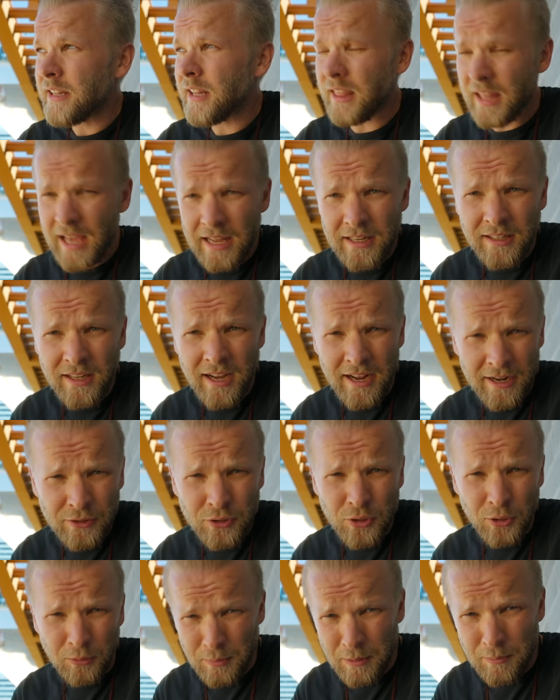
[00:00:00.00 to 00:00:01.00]
That kind of
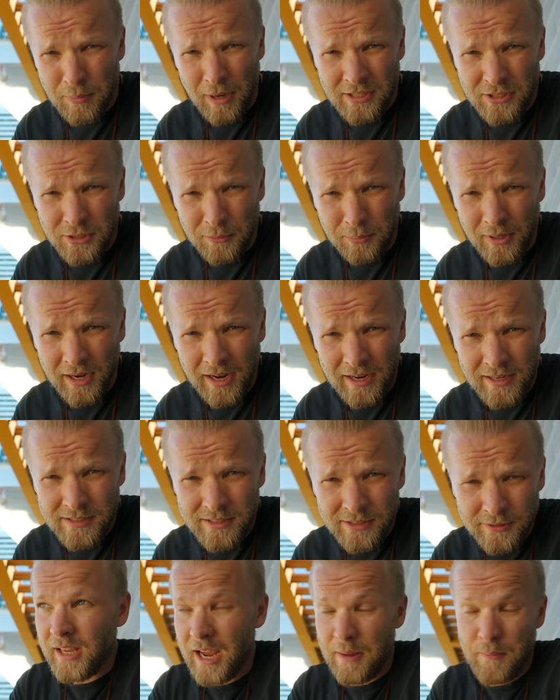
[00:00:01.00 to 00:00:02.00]
took me by surprise.